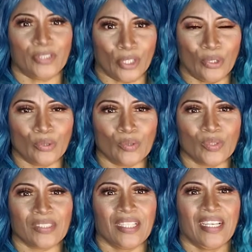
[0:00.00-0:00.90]

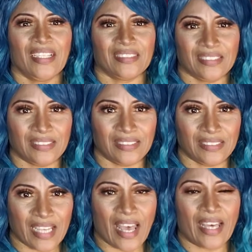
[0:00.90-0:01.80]
doze,
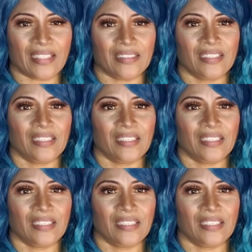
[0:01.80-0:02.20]
dat,